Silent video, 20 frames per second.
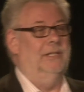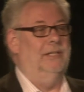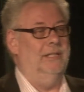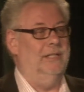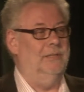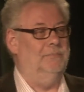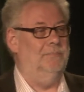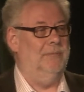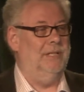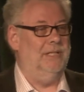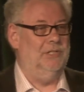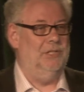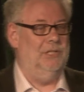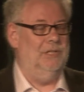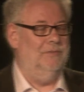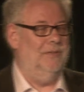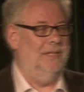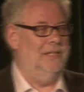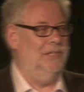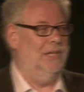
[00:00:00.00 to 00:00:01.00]
her
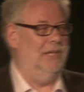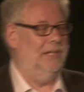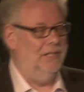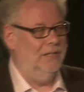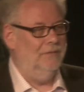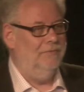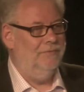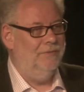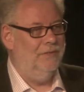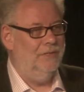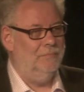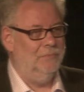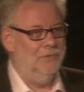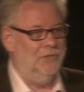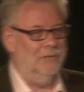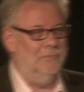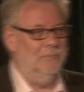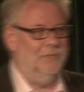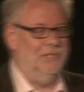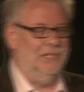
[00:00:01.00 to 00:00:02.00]
chief executive, Philip
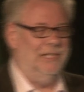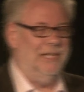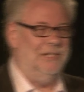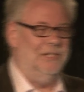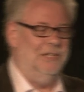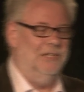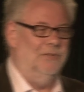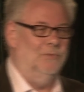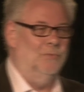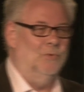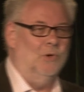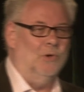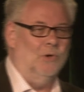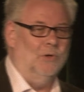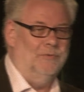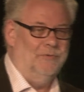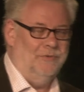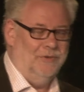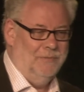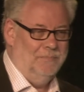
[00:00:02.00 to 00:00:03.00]
Thomas, getting an
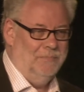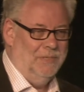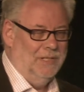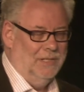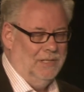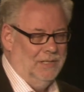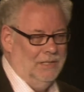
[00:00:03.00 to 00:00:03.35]
award from